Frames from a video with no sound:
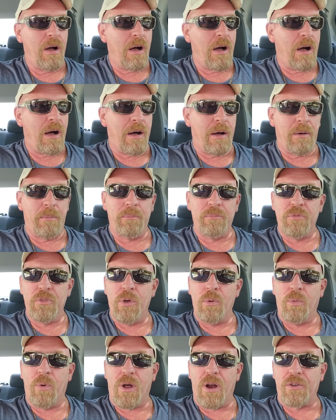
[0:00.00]
Um,
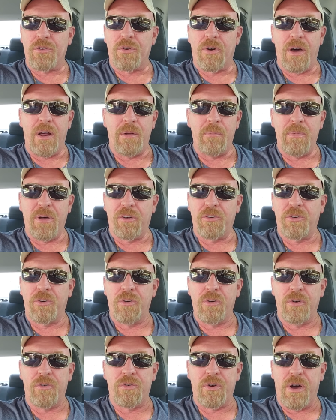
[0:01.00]
you want to try to make
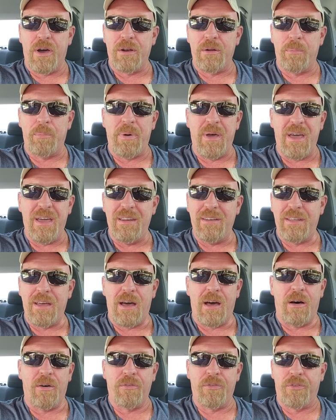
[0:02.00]
sure you're trying to pay
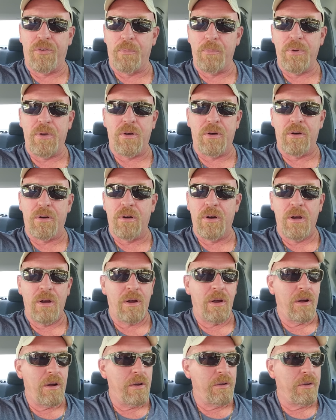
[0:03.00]
down some of your,
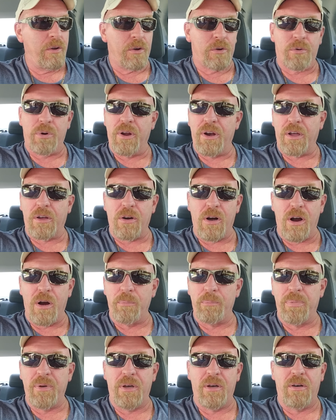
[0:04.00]
your credit
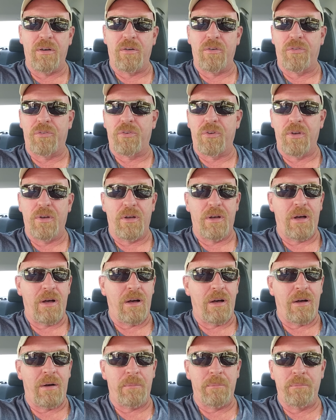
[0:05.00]
card bills,
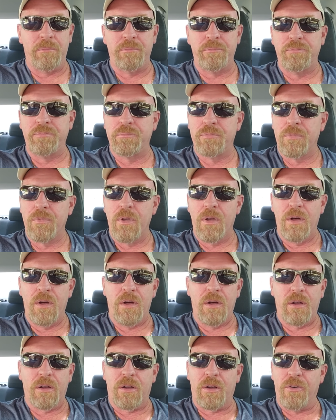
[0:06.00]
um,
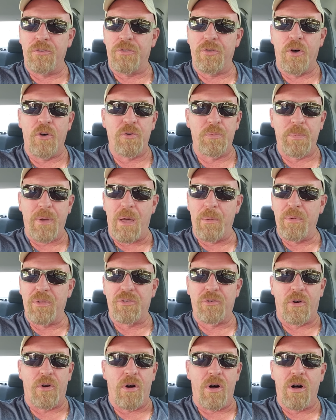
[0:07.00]
because those
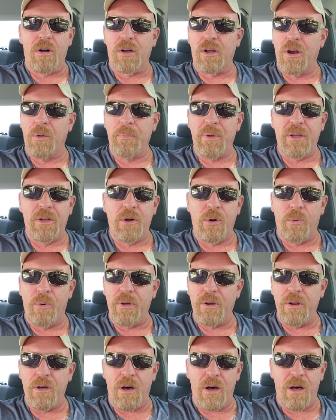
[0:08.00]
payments are all going to be
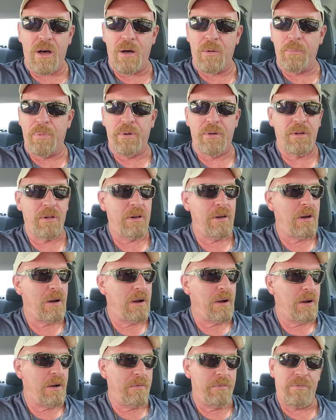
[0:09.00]
going up.
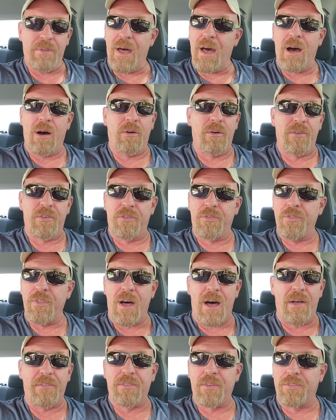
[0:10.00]
Now is
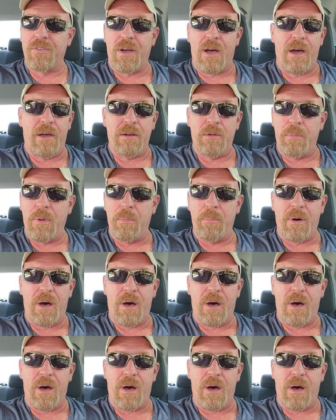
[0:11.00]
not the time to be